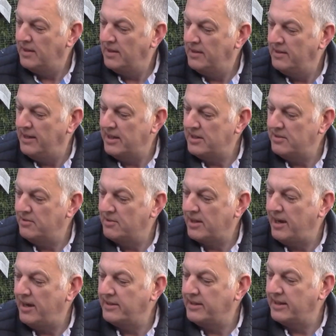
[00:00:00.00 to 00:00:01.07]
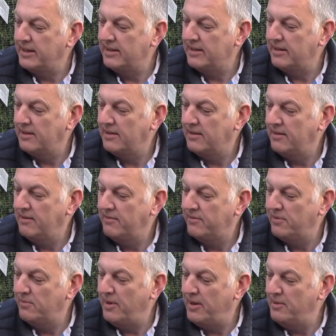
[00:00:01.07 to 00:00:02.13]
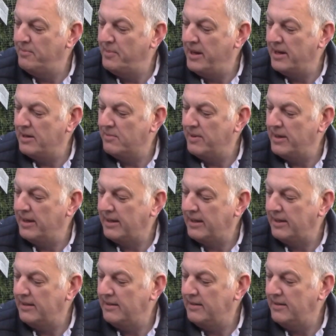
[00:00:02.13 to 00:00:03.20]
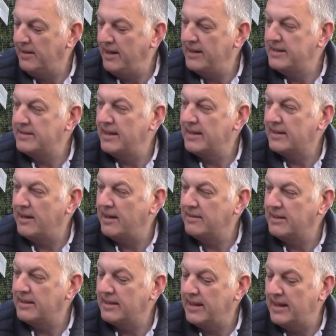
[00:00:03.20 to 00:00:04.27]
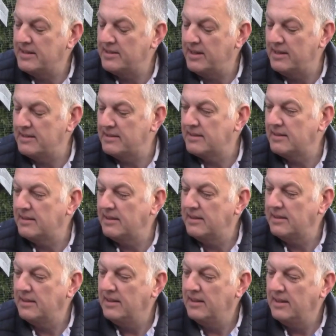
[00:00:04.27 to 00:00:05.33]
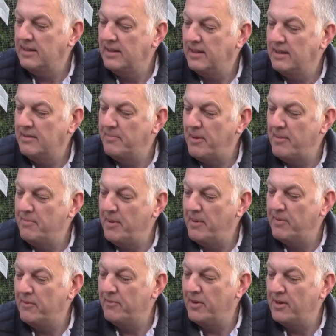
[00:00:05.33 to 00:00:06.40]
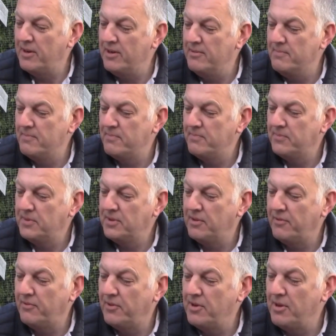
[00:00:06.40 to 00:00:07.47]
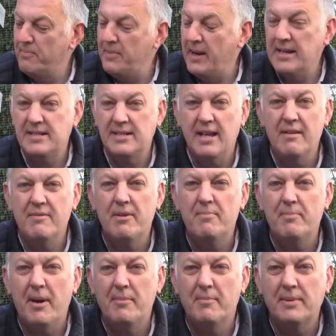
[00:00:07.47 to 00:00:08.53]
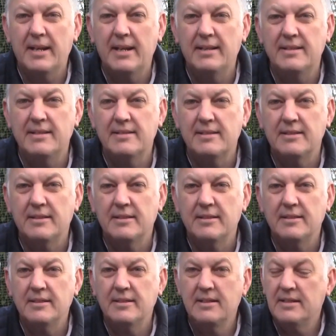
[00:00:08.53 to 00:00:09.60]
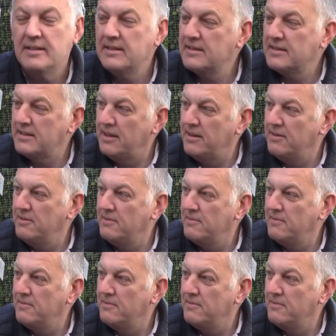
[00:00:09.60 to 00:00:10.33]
National Gardening for Wellbeing Week, high-tech gardening gadgets, pump up the volume for your best ever pumpkins. So